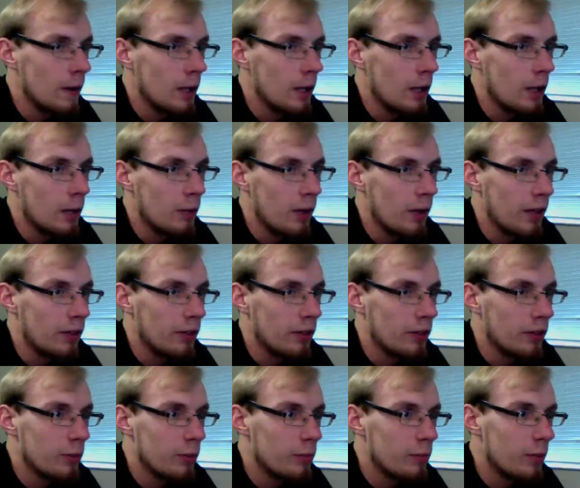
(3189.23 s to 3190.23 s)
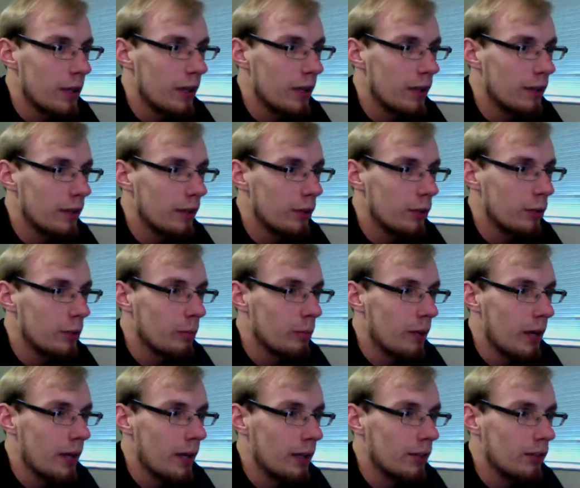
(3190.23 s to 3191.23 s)
I'm actually debating going
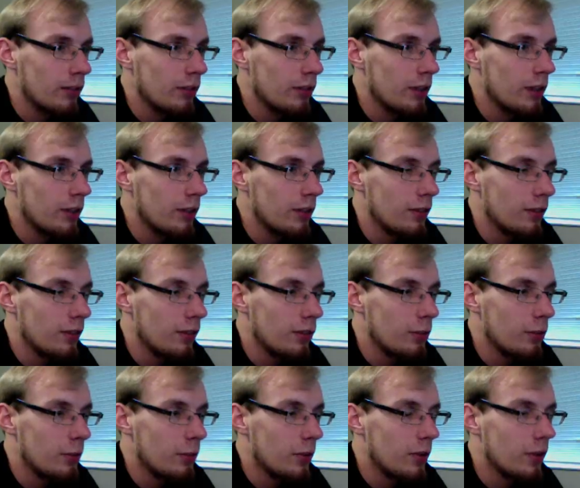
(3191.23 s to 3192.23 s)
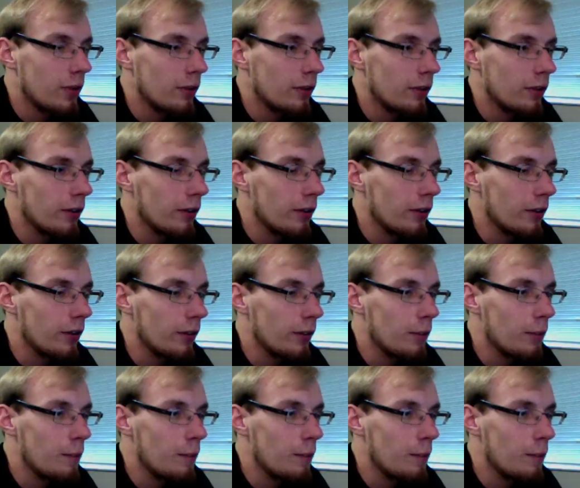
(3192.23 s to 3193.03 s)
back and changing this topology here.